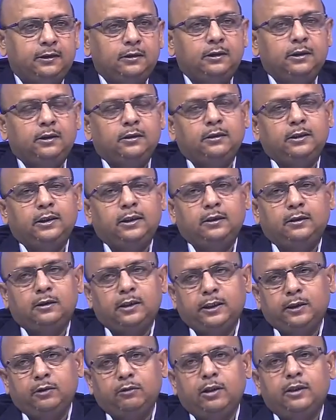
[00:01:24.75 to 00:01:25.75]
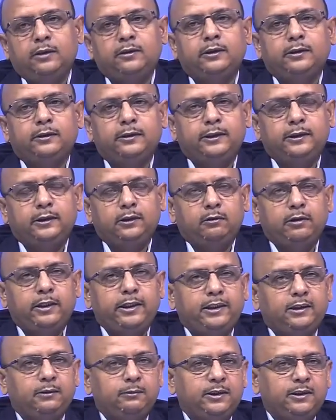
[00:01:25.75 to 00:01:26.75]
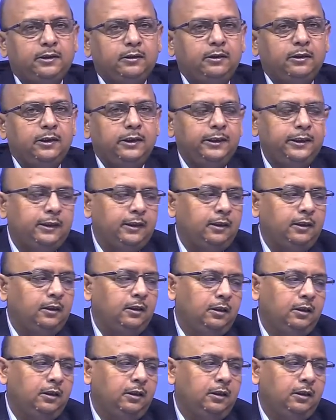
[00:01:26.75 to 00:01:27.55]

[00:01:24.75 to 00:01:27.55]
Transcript: then they try to answer certain queries based on the data,